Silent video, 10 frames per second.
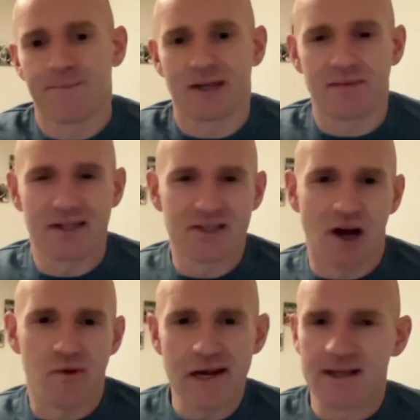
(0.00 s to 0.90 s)
and it's
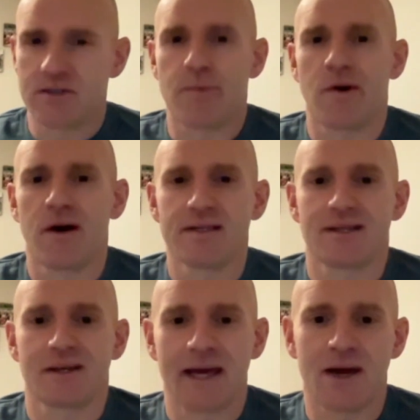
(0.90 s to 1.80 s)
not really a surprise
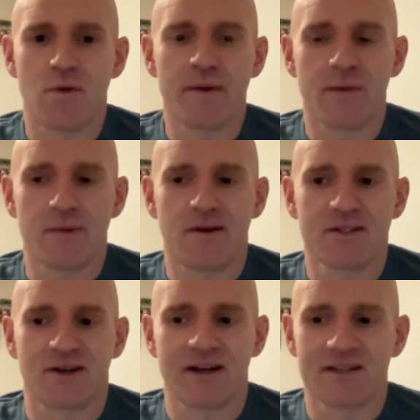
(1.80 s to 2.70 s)
that now people are
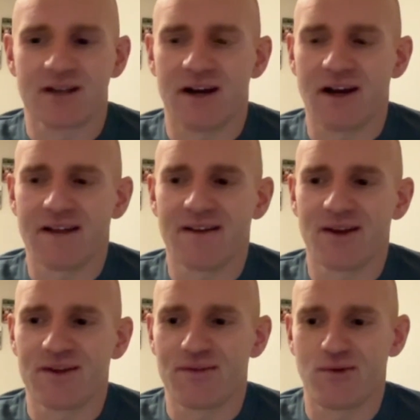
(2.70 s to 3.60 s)
starting. It's kind of like
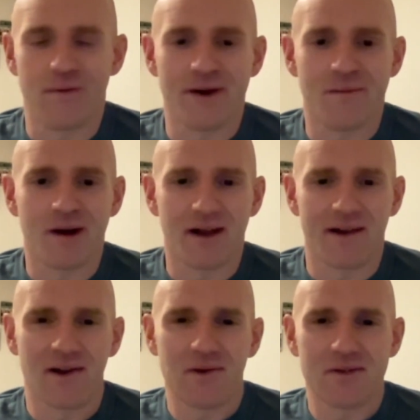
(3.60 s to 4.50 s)
the 4-minute mile.
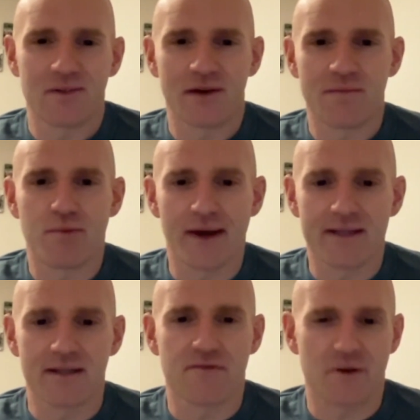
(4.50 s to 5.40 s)
When somebody
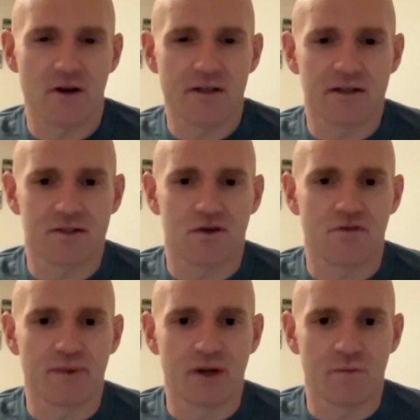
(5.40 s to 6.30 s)
breaks it first, it sort
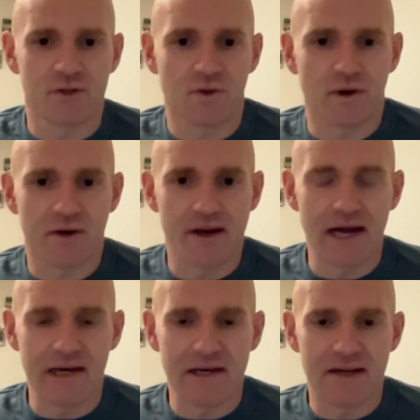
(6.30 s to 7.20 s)
of becomes quite a
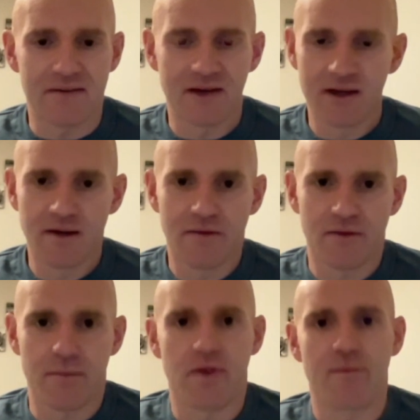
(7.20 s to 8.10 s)
reality, and
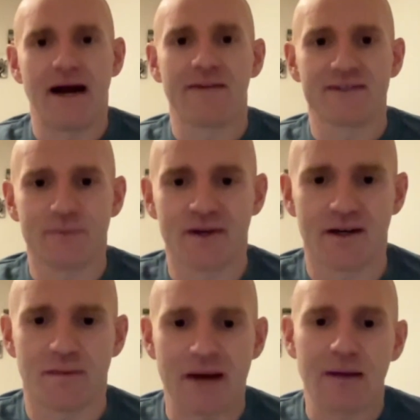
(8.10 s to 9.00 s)
the path has been
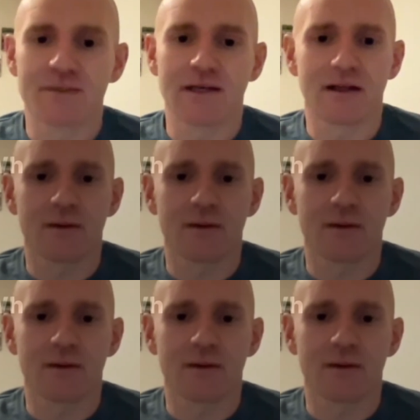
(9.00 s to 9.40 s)
kind of mapped a little